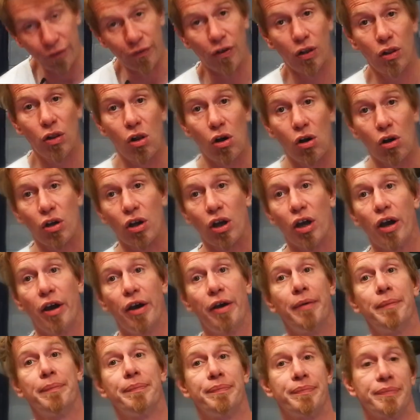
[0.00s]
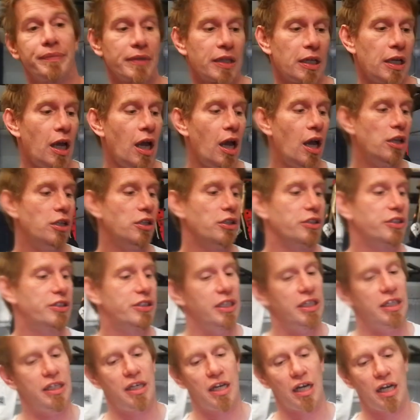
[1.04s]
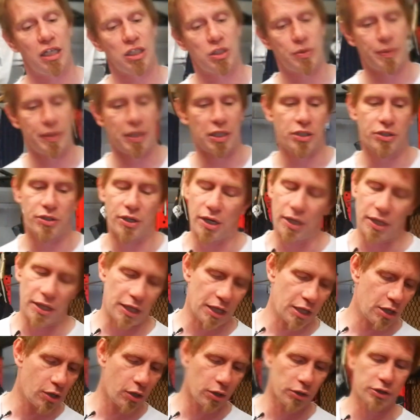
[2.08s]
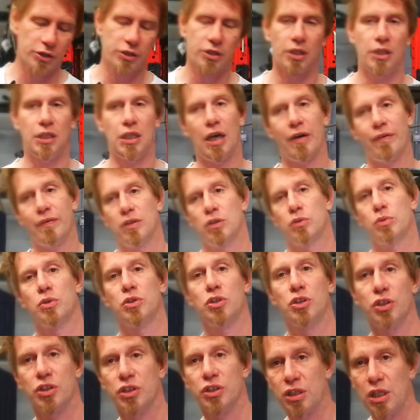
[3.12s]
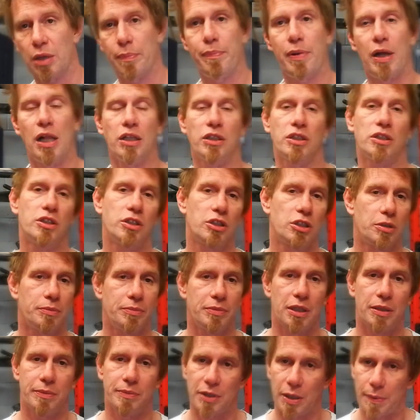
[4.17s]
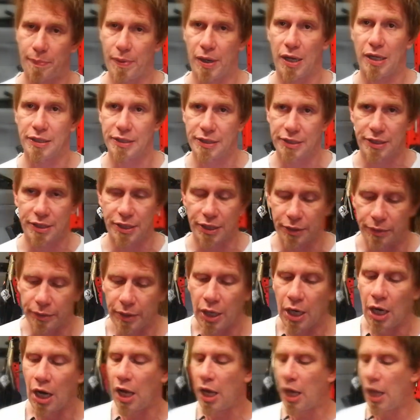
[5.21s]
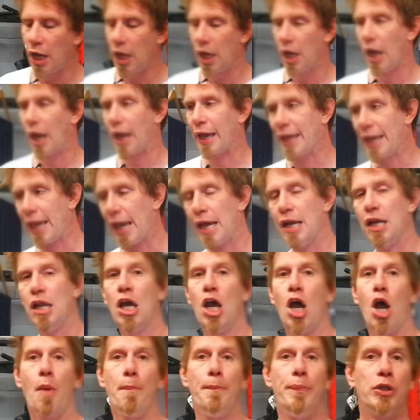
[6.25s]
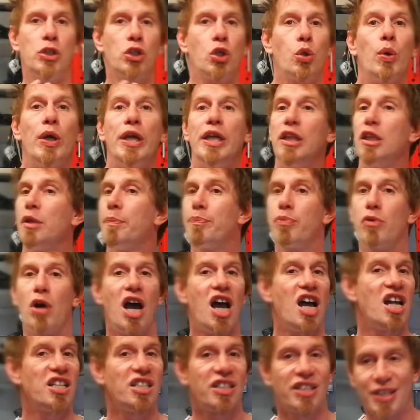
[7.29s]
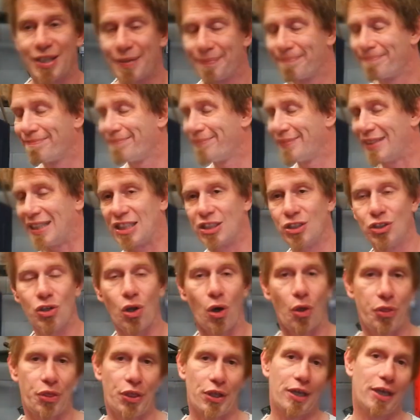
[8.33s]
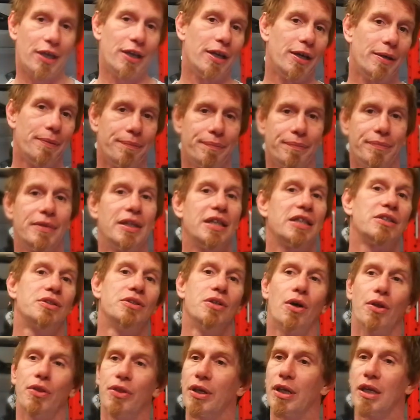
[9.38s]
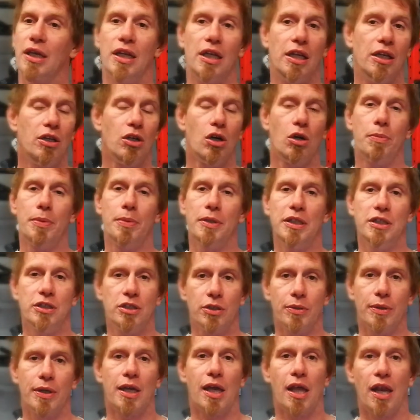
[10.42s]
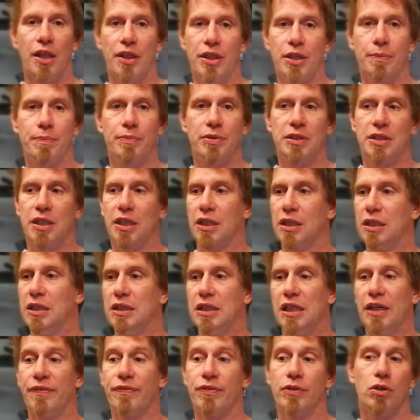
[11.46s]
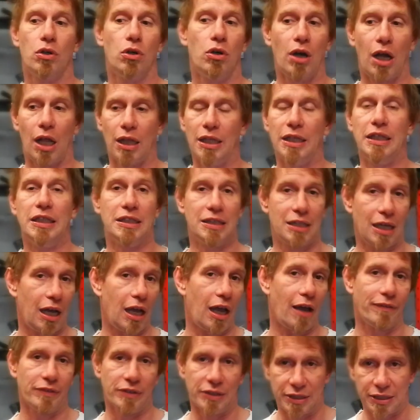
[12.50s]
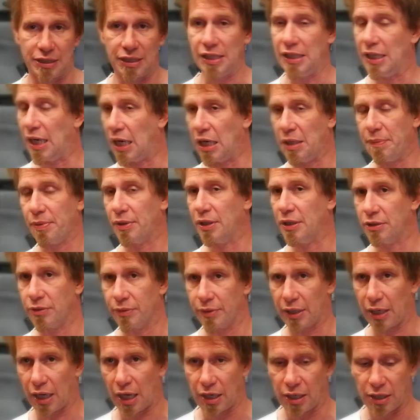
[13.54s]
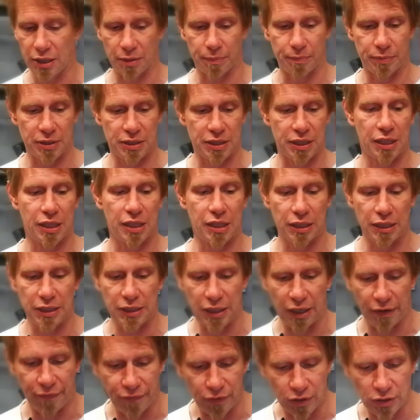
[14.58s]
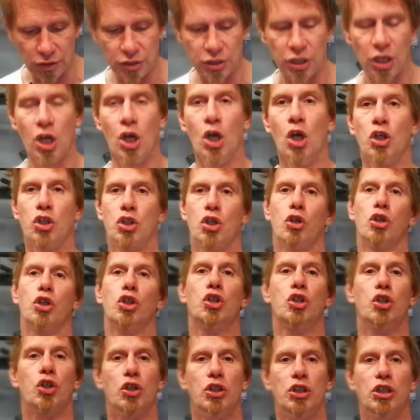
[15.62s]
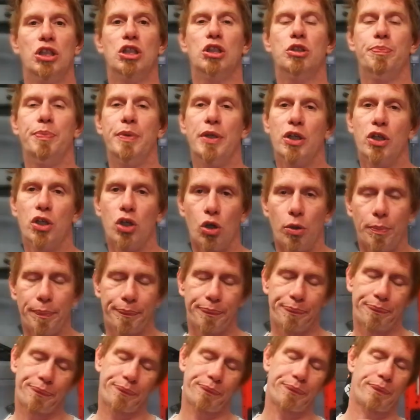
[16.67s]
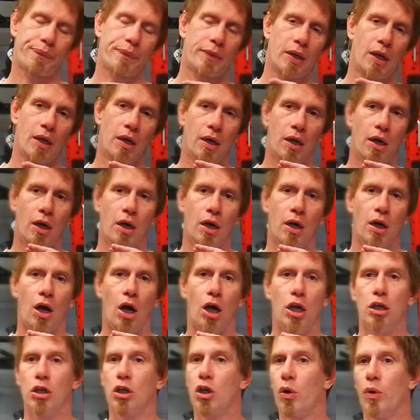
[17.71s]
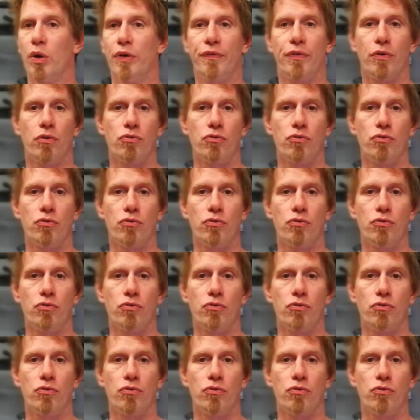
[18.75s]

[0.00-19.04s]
for longer. And you'll see guys when they're training, they're constantly having to adjust their belts and sometimes their pants too. Again, between the brands, there's nothing in it. There's nothing in it. Nobody's doing anything particularly different, or at least I haven't seen anybody doing anything particularly different. So the choice has become, are you going for